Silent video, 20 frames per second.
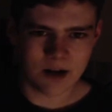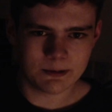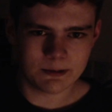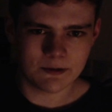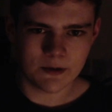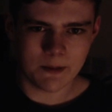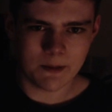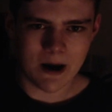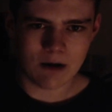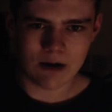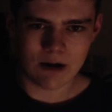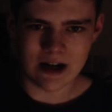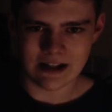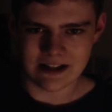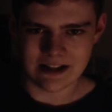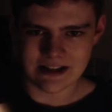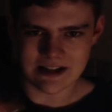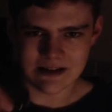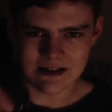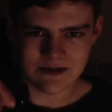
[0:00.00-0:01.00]
of the power
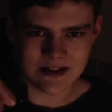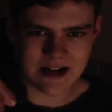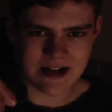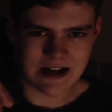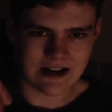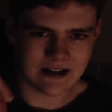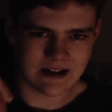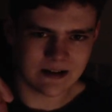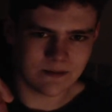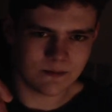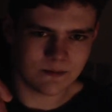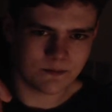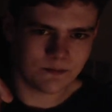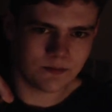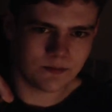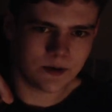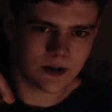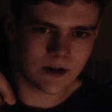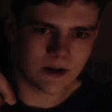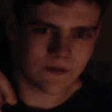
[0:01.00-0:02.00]
LED. It was kind of
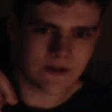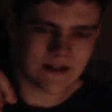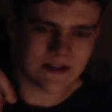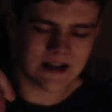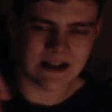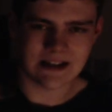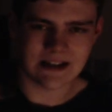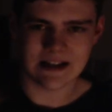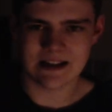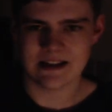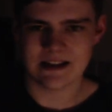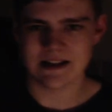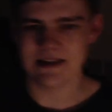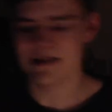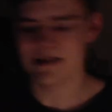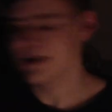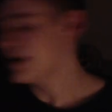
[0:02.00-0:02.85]
put off the side like this.